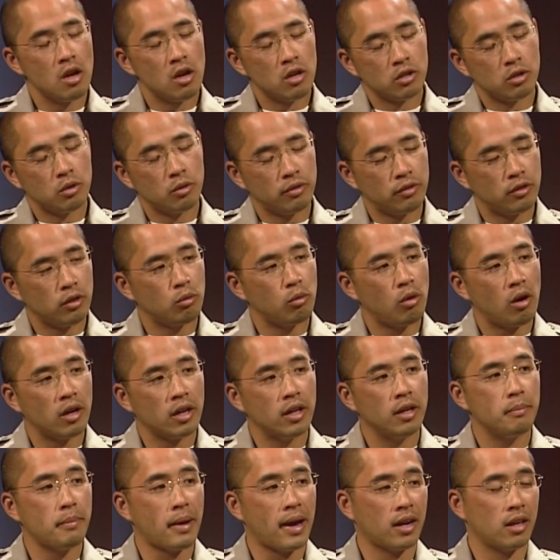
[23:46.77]
So if they're
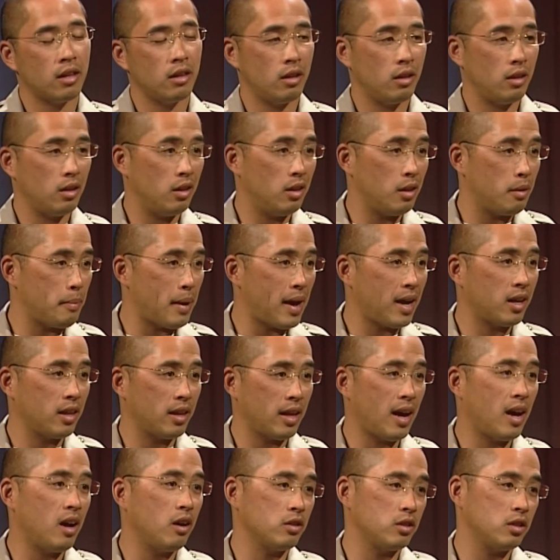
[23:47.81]
walking in back in the back of the
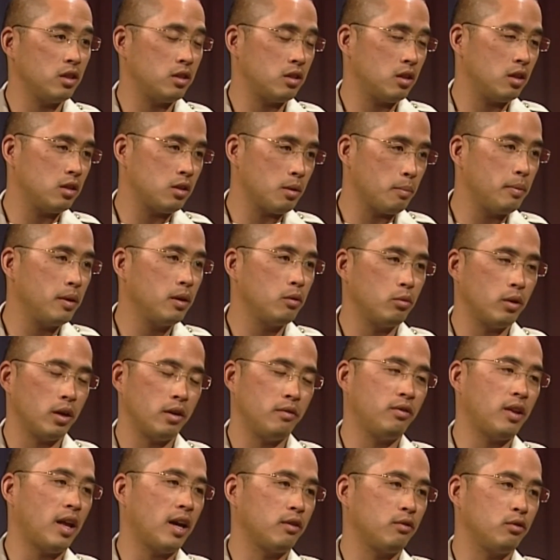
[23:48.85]
house, it's it's a big red
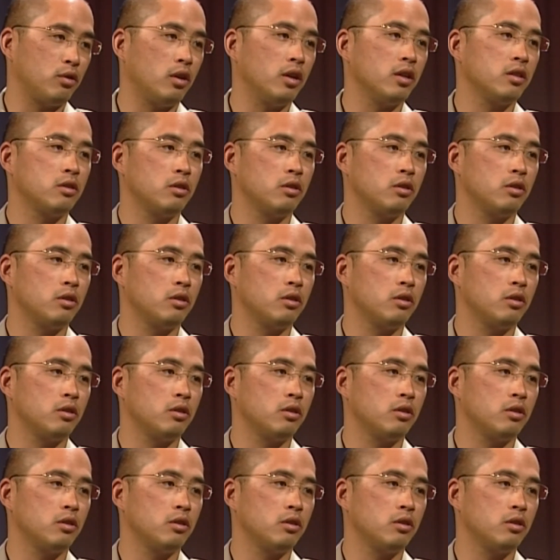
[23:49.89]
flag for us.